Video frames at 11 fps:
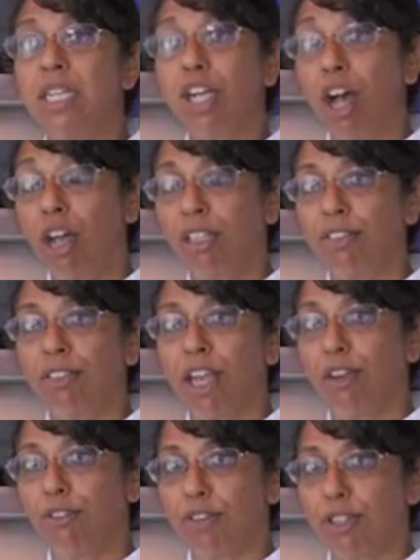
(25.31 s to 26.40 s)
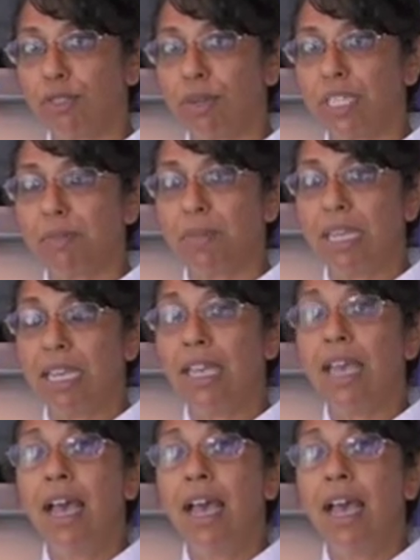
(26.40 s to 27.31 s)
cauliflower for this recipe.